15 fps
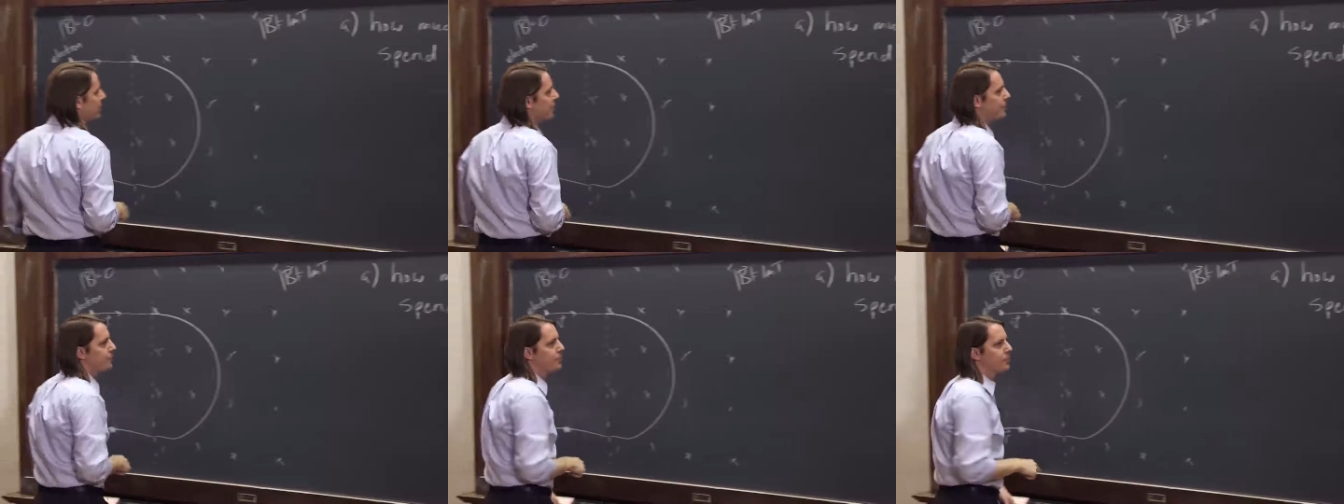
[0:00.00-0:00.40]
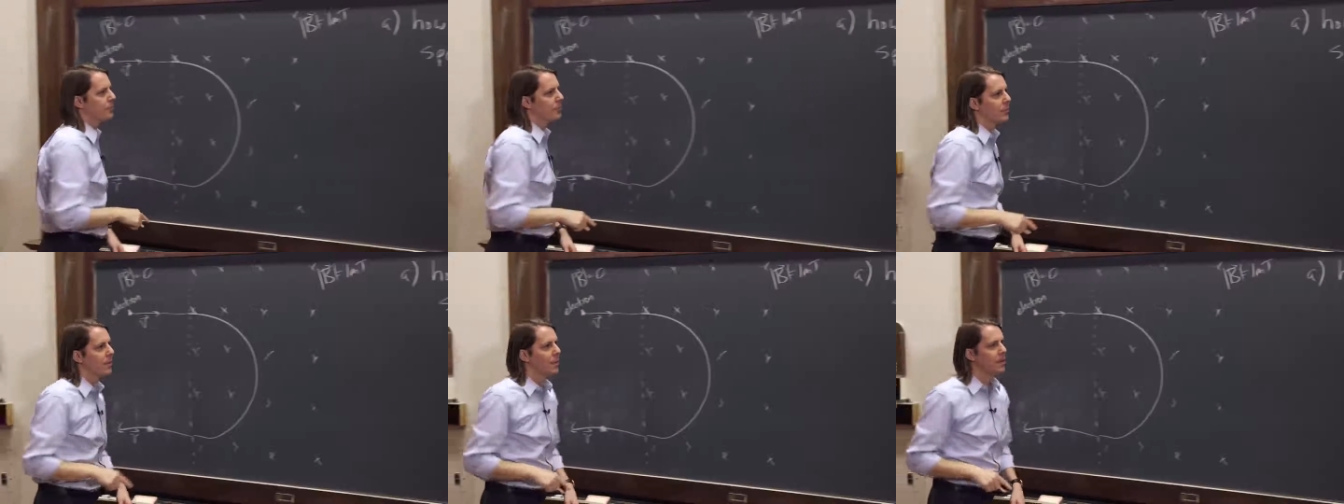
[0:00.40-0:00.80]

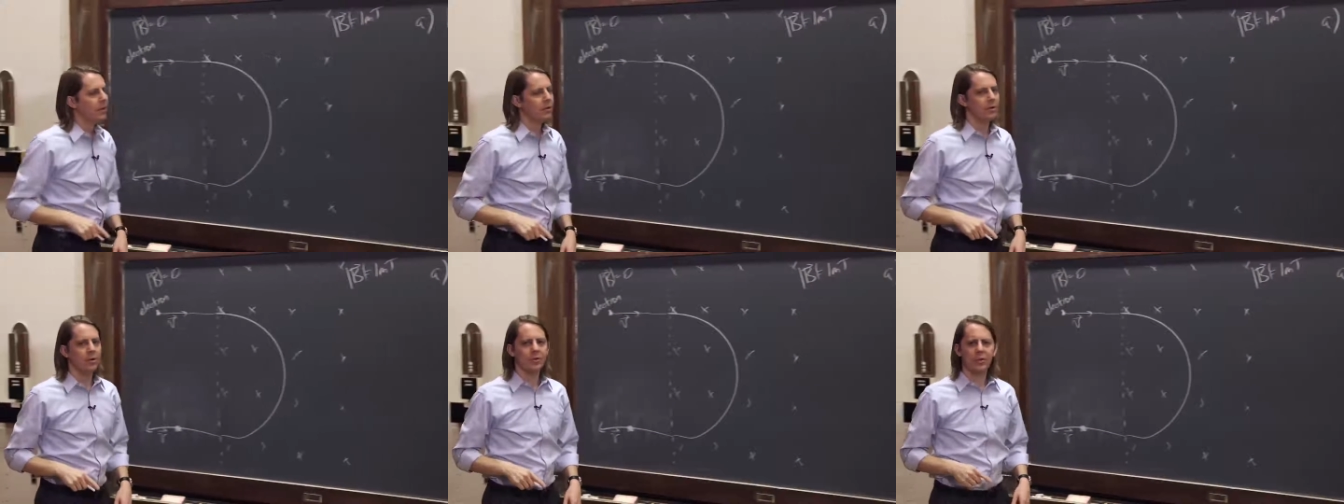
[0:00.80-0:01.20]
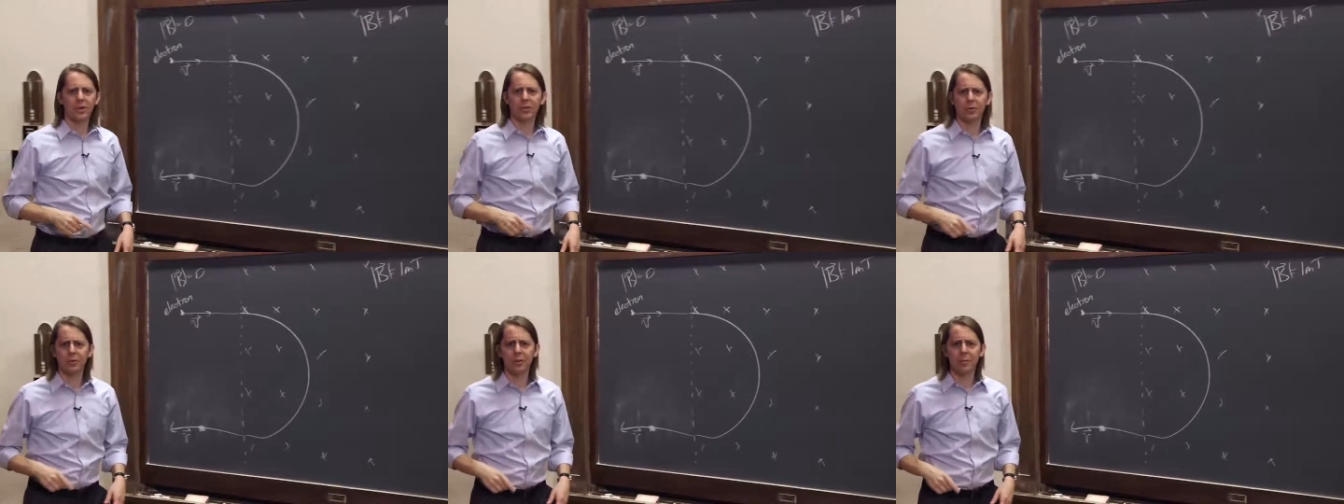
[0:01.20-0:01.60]
It looks
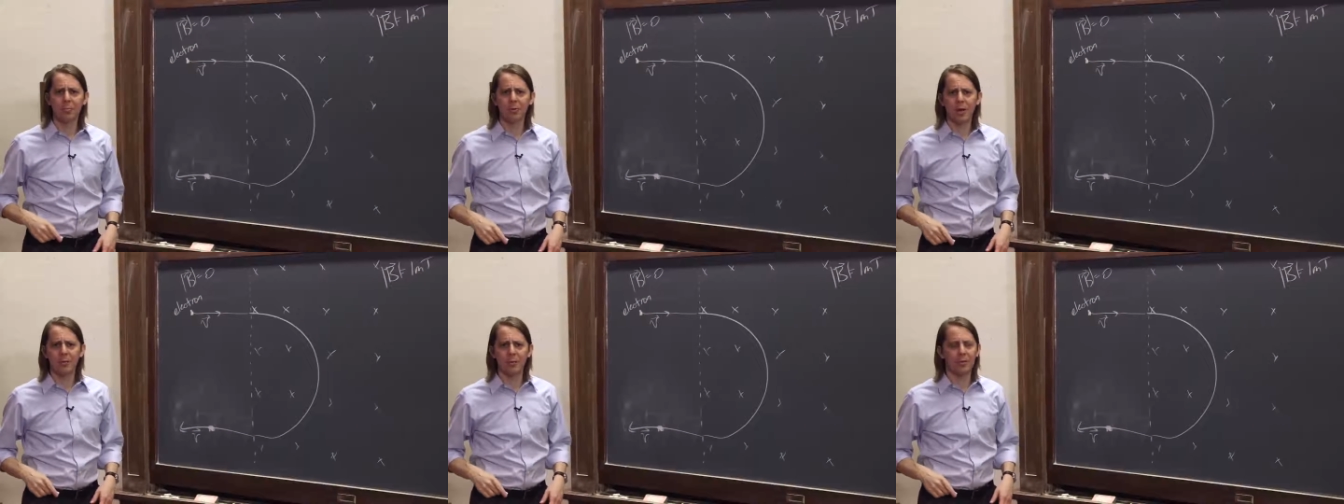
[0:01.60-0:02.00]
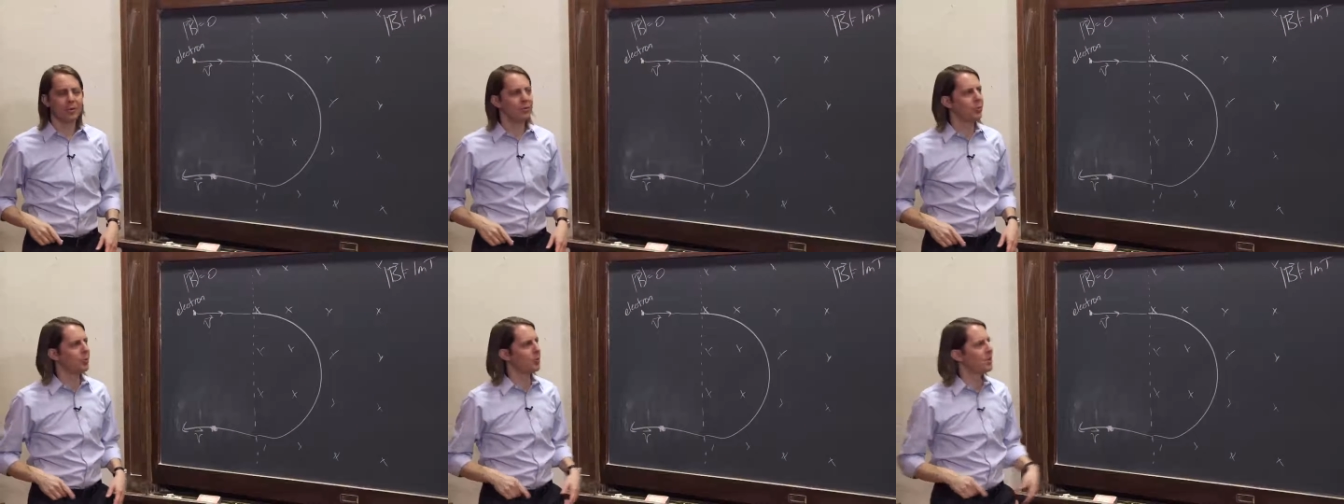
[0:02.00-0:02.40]
like a tricky problem
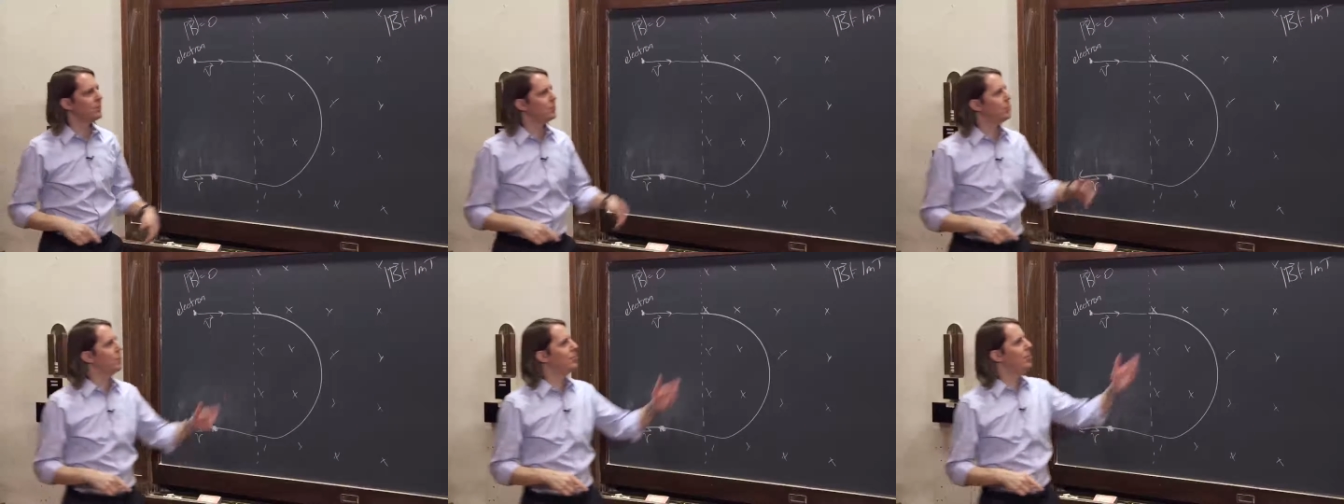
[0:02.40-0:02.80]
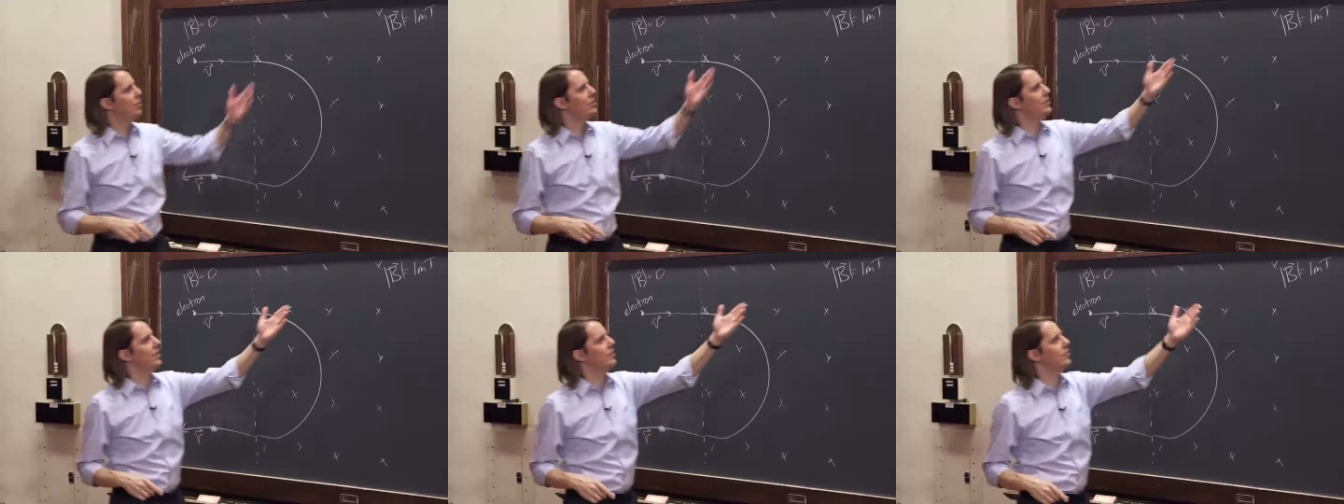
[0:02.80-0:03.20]
because we were given one
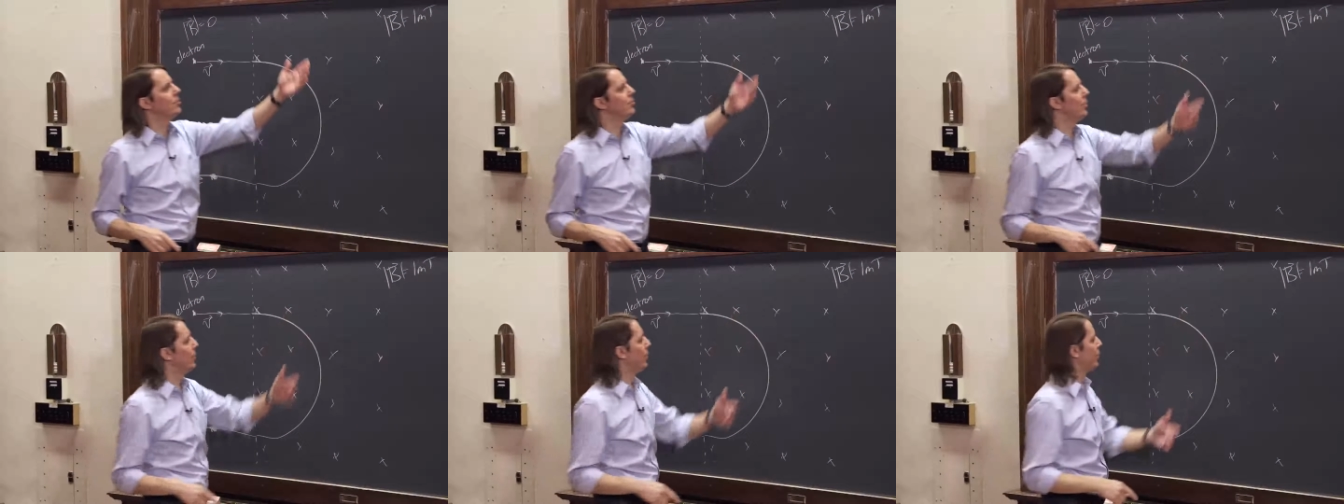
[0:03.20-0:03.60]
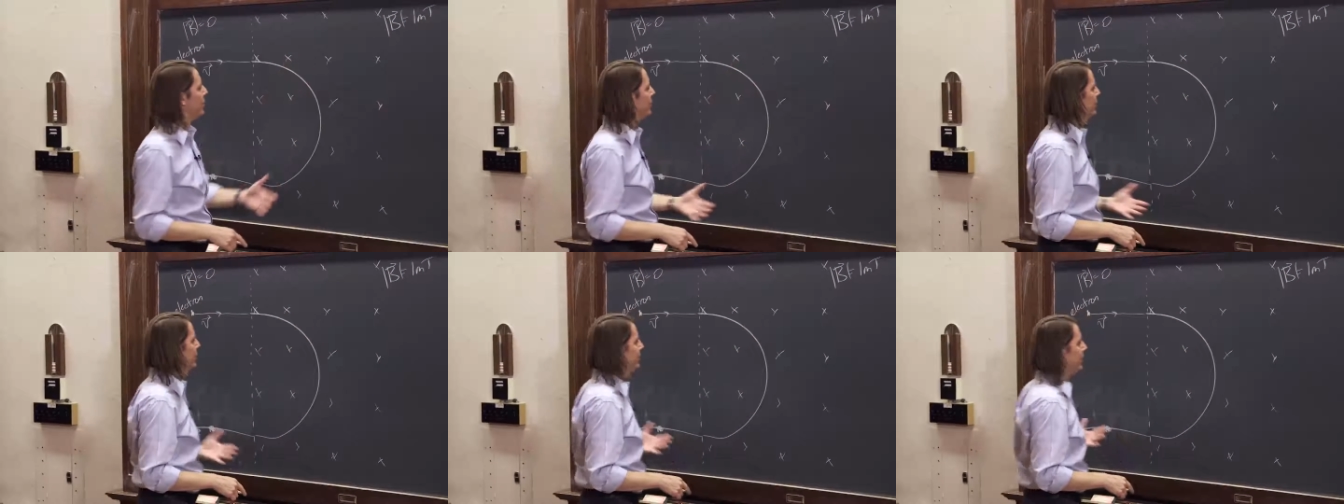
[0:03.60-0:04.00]
millitesla, but we weren't
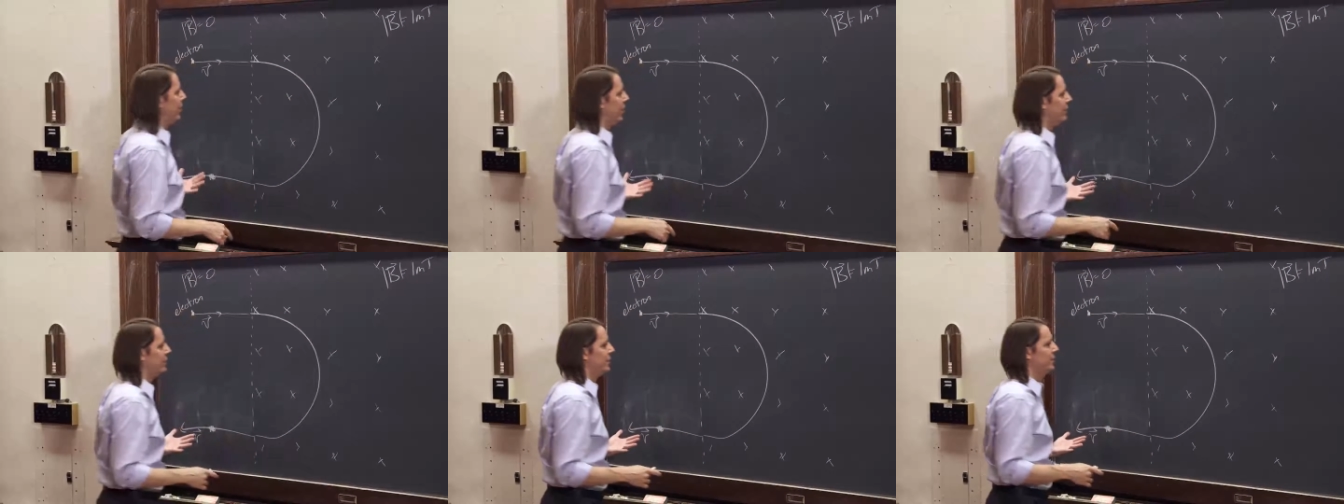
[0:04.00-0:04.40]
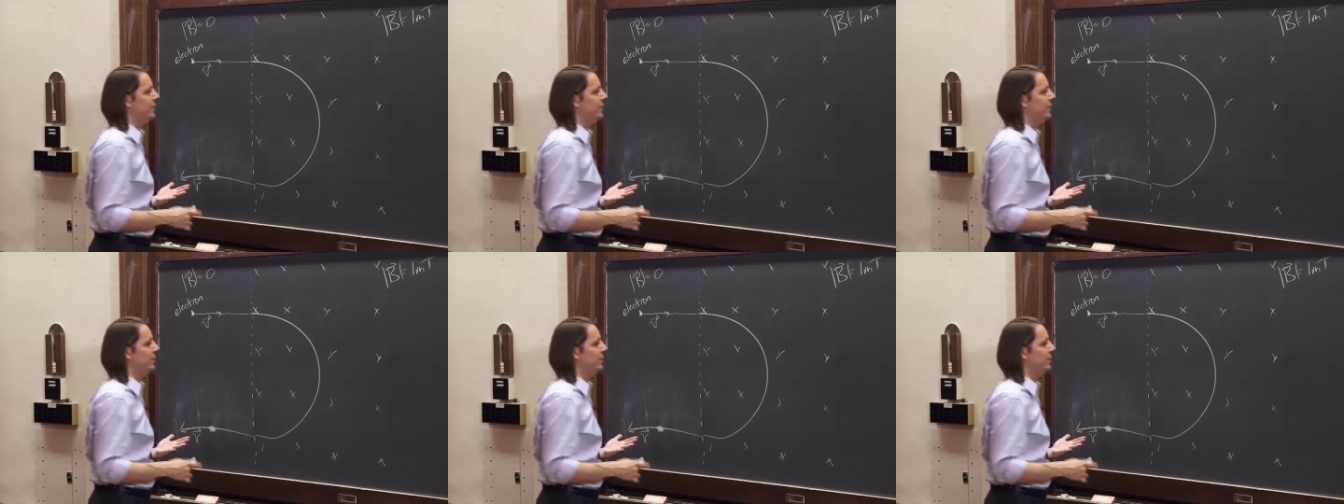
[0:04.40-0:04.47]
given the velocity.